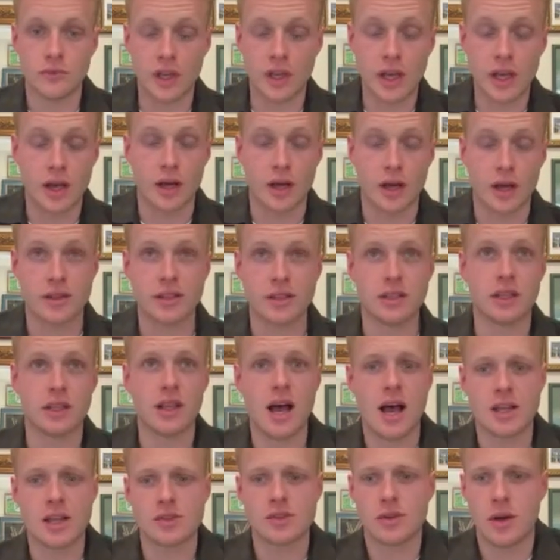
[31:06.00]
Yeah, I think the
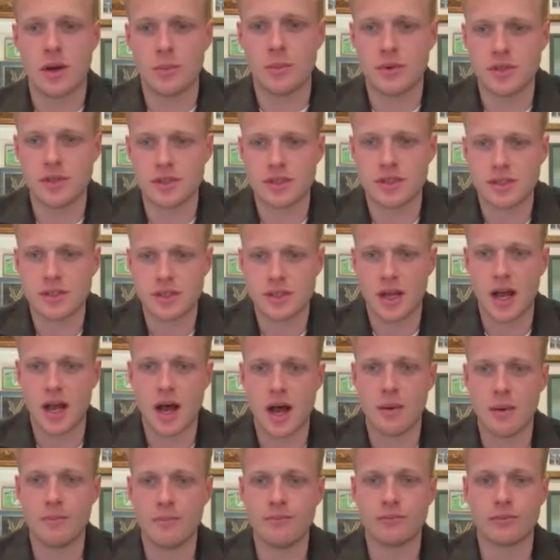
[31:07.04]
last one was
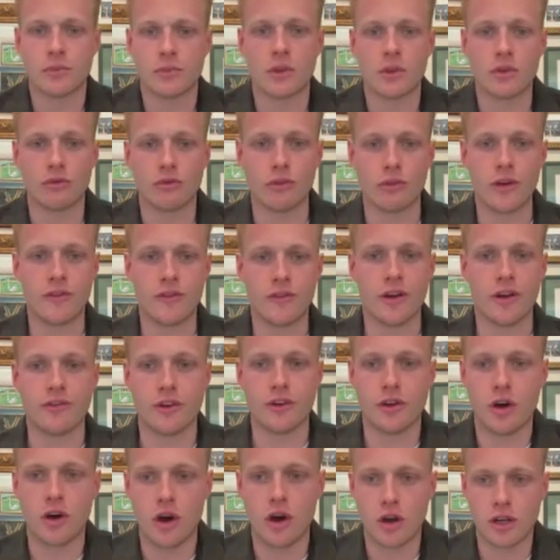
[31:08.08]
River
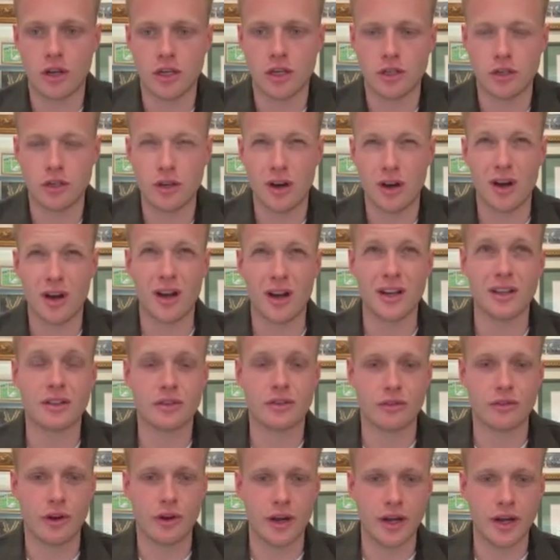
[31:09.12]
Verdon in
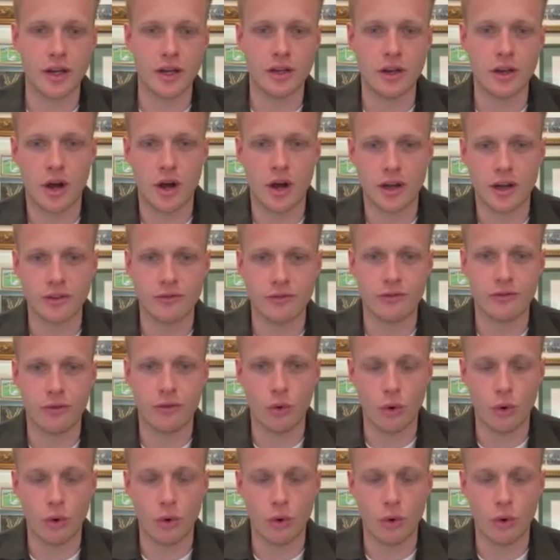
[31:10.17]
93, 94.